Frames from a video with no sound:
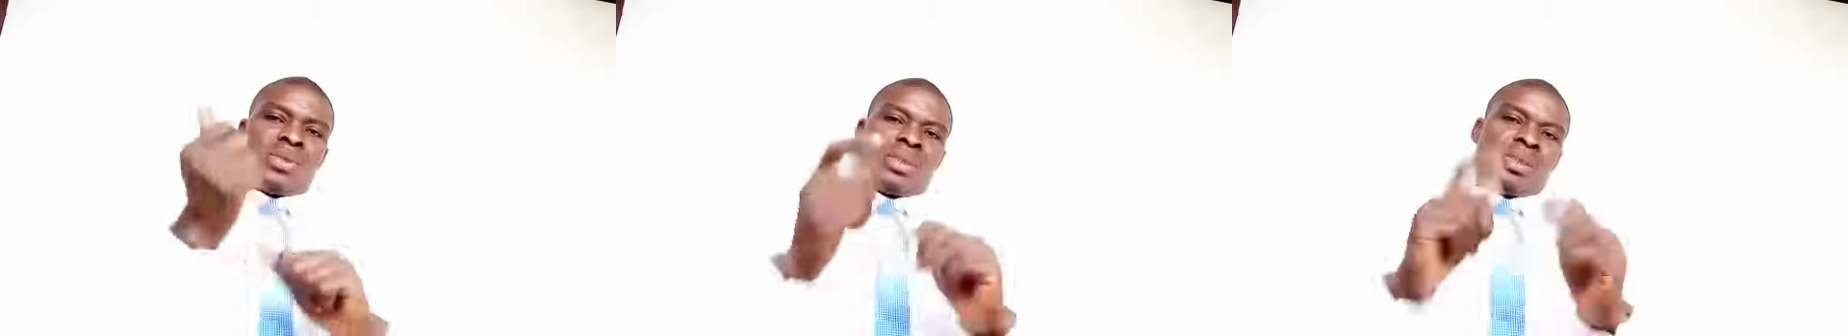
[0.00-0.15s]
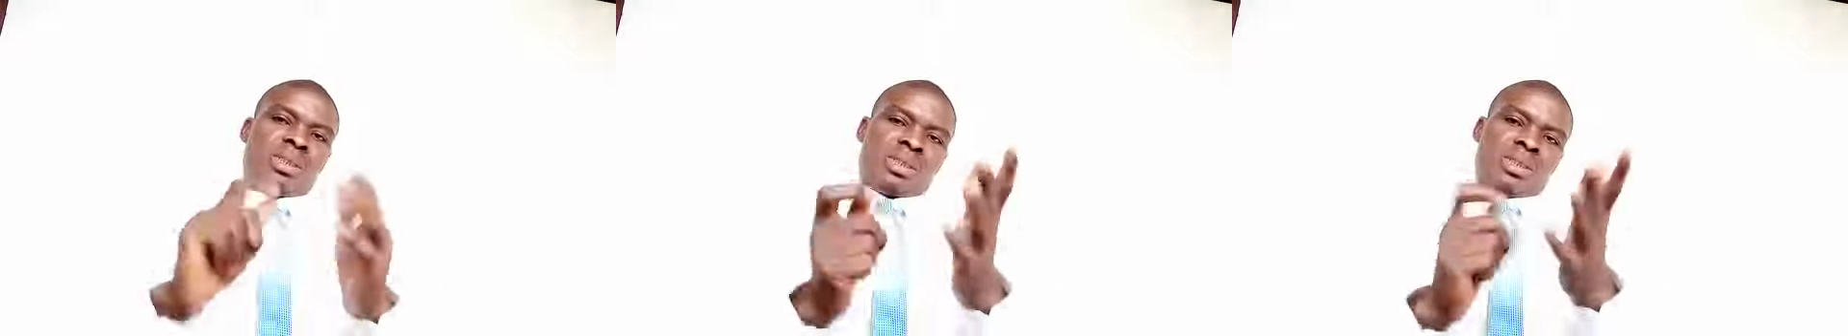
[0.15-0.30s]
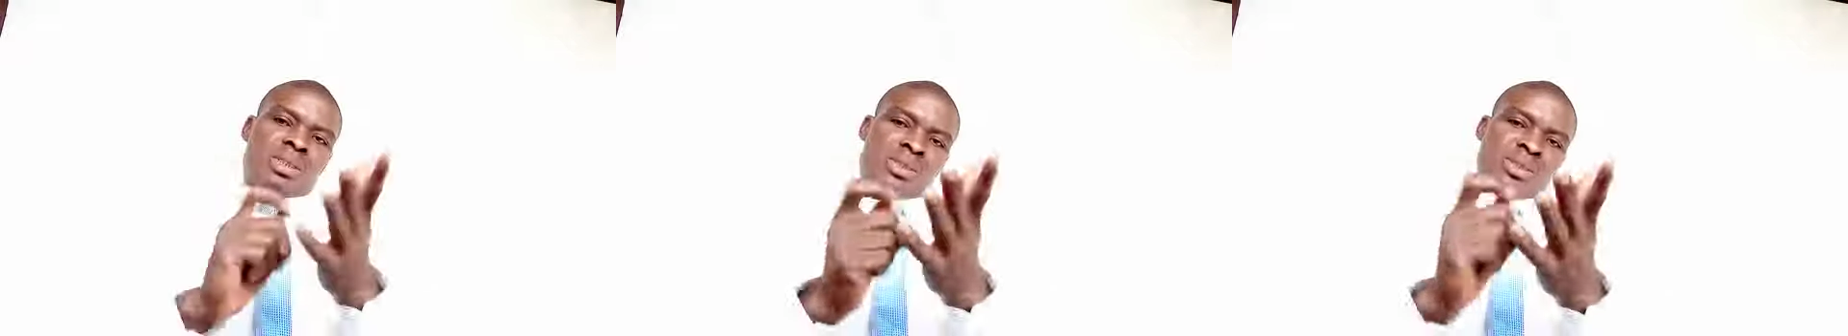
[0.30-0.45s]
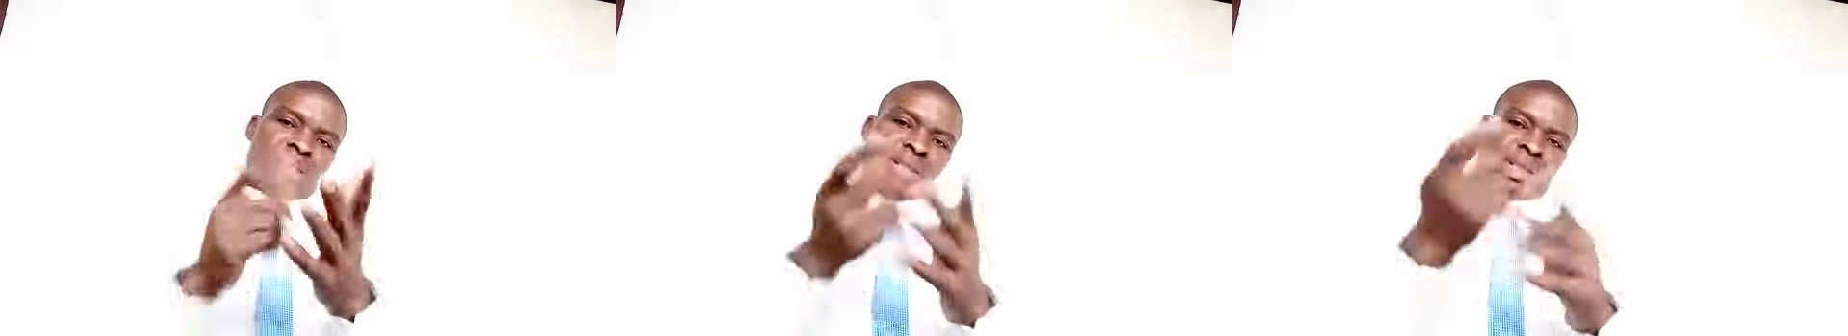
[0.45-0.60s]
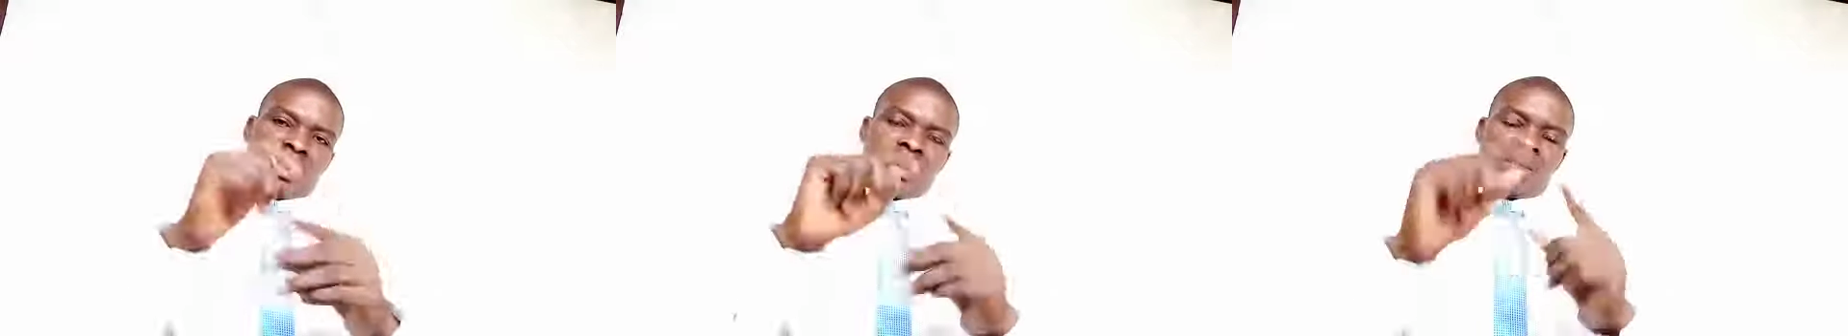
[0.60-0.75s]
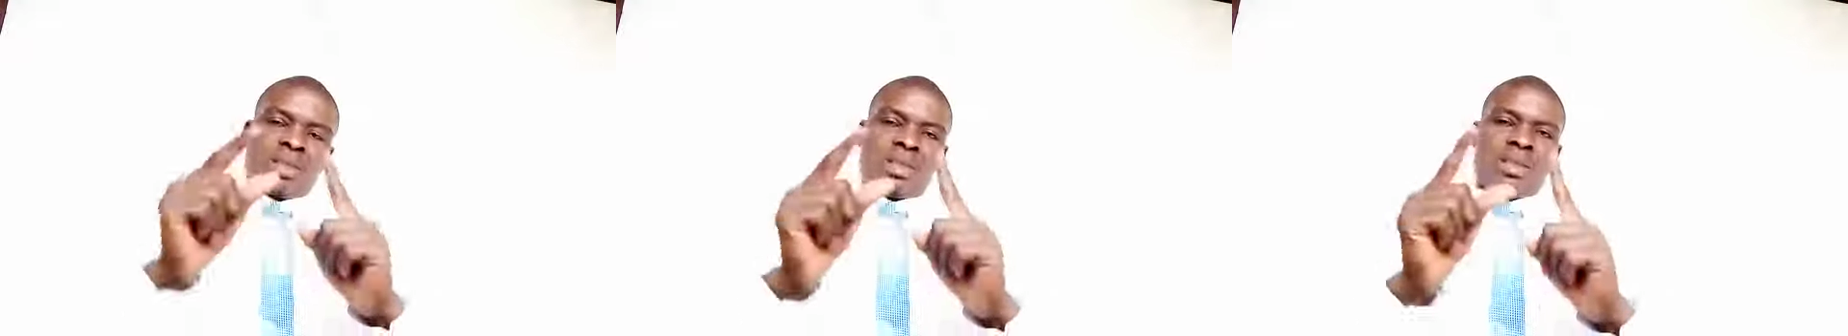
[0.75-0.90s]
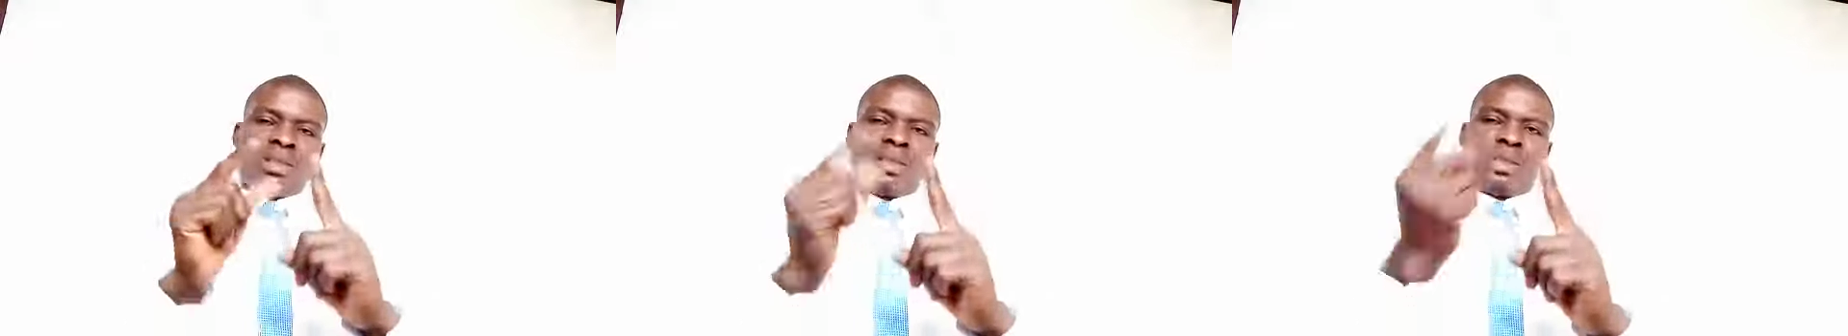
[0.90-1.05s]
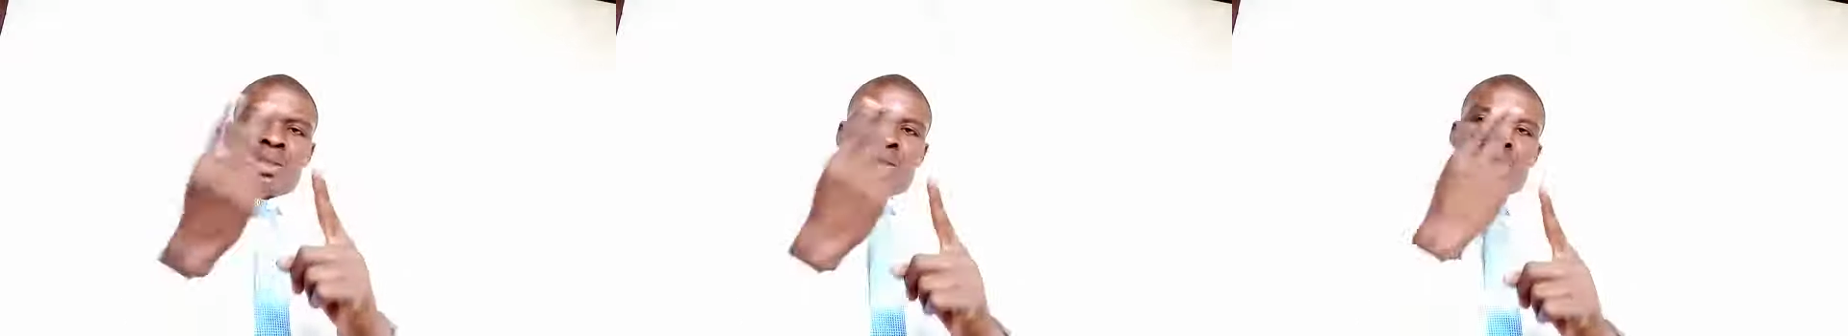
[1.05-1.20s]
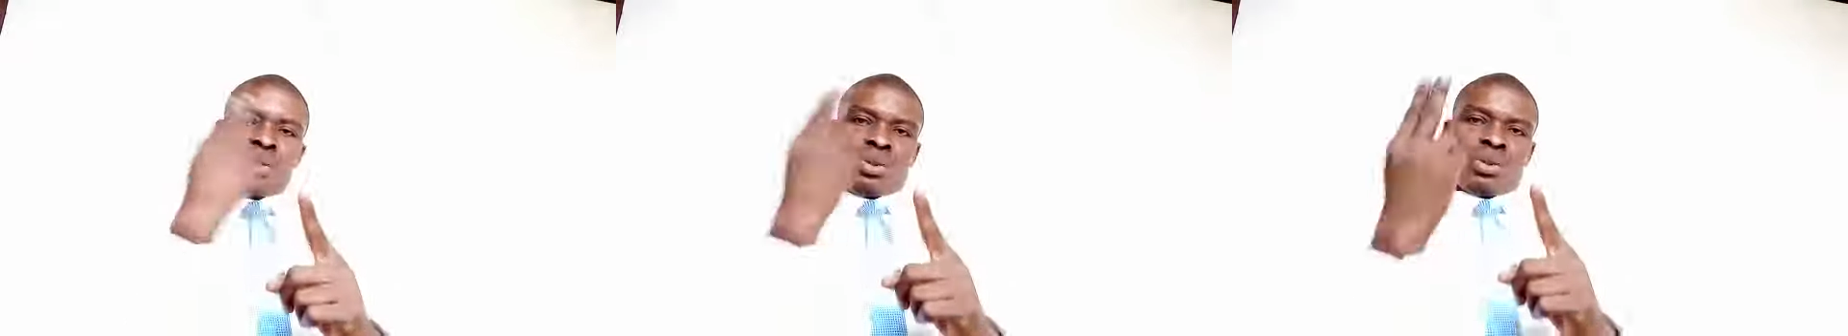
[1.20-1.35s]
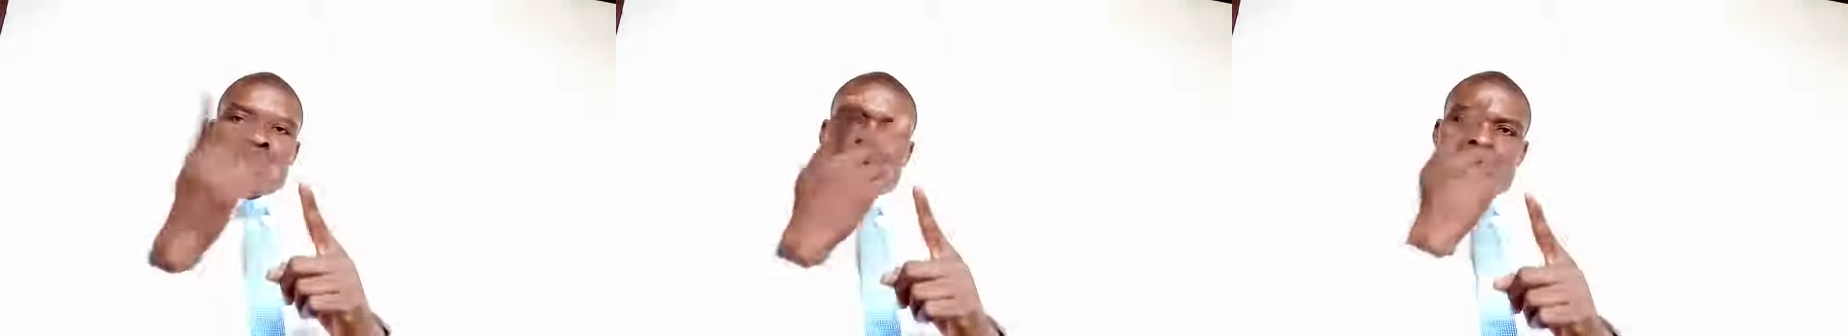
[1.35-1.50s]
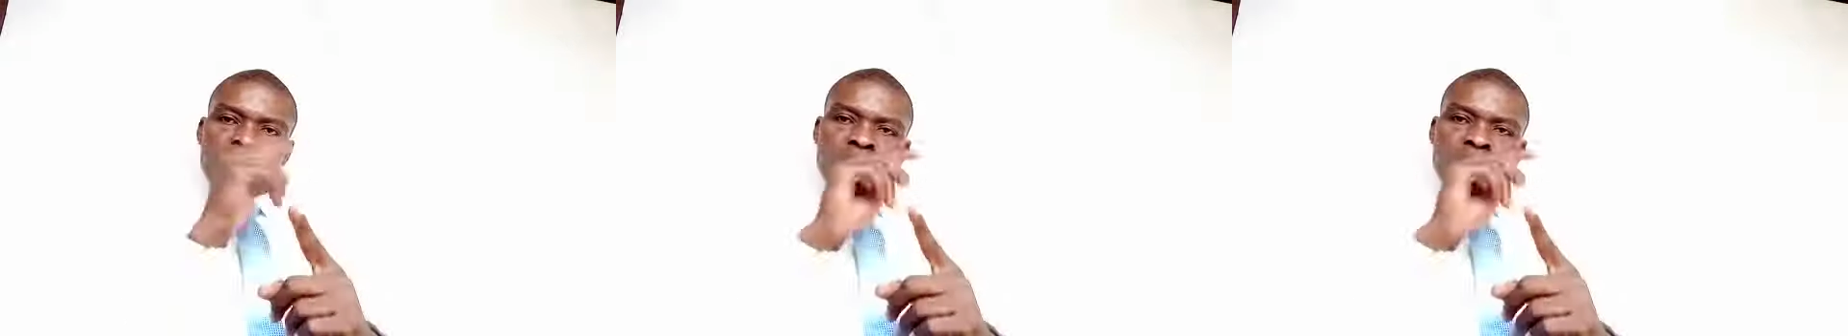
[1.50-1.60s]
words effectively